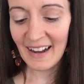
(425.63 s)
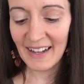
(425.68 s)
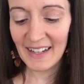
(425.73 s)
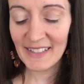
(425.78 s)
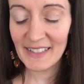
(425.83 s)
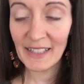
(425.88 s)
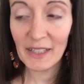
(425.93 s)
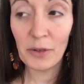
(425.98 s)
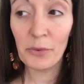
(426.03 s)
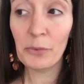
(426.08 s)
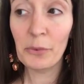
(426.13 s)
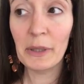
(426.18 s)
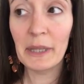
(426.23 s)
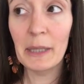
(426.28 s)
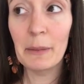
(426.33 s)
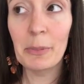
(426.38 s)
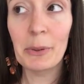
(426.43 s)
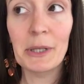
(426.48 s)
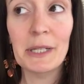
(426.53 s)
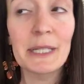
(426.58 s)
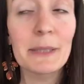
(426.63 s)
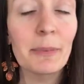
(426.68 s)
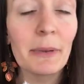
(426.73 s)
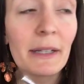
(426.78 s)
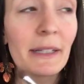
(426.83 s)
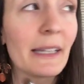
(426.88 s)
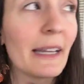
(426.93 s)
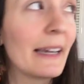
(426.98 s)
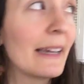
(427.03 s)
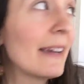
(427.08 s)
It's like a really pretty
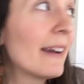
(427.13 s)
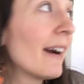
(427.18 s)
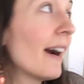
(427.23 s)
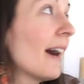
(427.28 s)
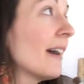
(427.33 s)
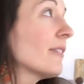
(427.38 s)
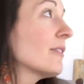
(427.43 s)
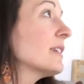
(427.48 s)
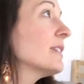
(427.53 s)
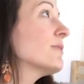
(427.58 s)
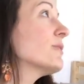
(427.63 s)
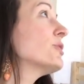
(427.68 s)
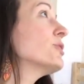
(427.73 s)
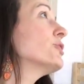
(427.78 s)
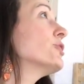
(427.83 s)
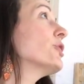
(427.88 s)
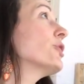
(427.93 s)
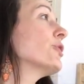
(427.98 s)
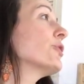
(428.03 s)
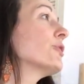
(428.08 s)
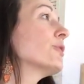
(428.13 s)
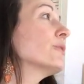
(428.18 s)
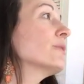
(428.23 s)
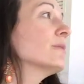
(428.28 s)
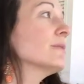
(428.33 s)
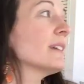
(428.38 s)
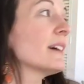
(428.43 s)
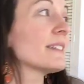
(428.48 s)
spring day here. I don't even know,